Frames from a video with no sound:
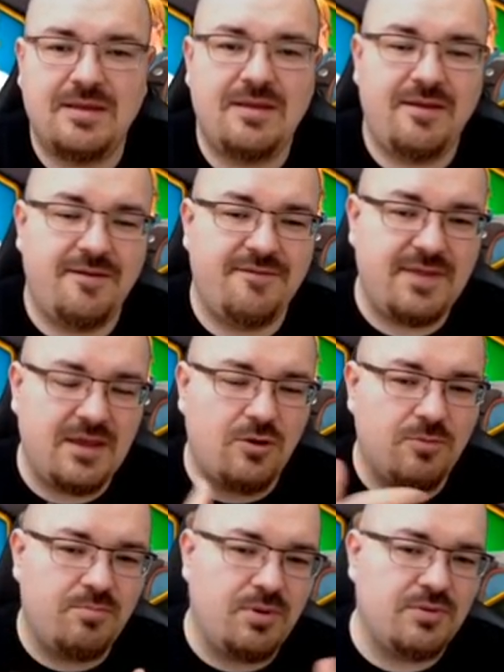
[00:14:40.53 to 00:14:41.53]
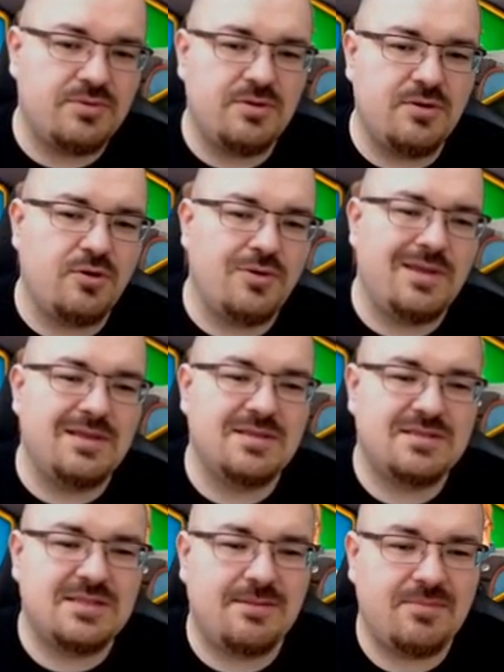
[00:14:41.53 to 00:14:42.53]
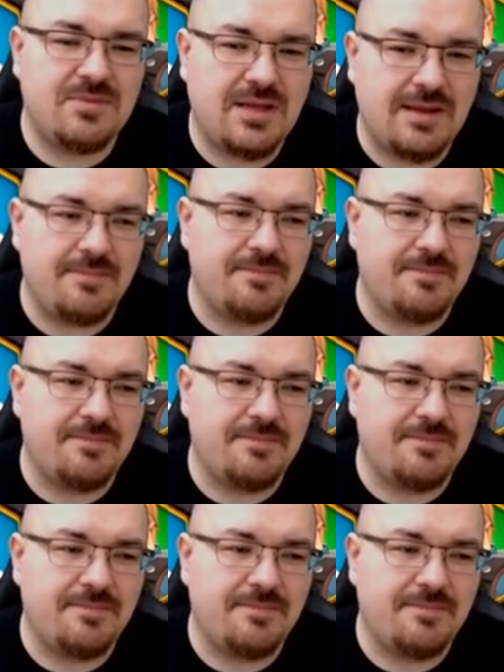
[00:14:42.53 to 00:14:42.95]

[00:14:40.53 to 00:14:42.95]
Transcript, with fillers: if they both go in the same time.